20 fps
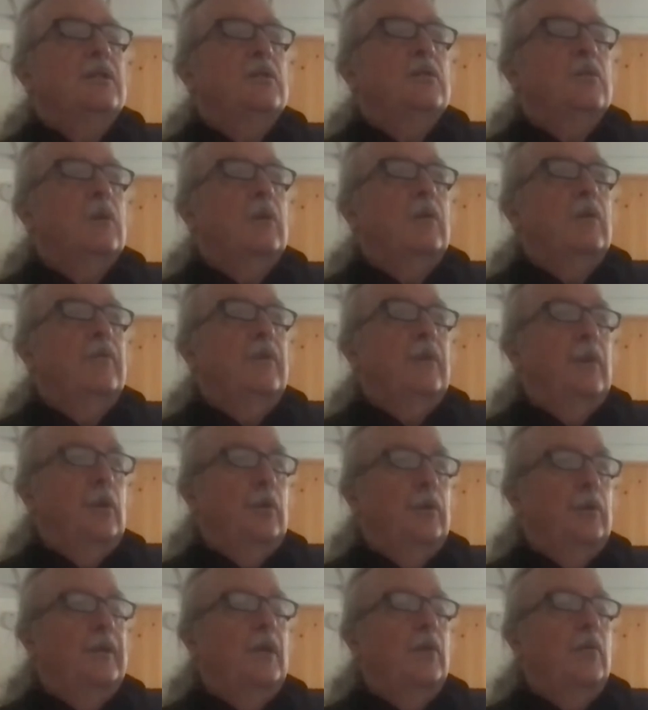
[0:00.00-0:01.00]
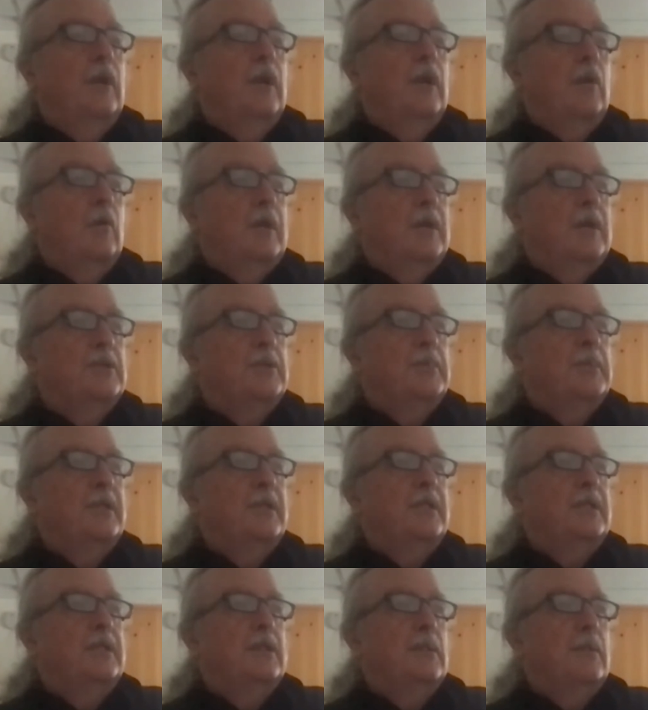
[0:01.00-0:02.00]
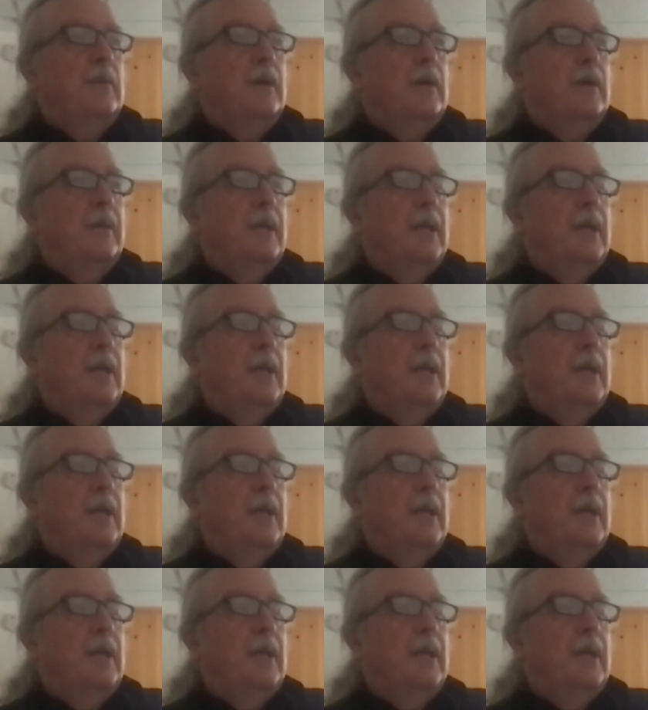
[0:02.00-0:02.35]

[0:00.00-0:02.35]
worldview that we are one species among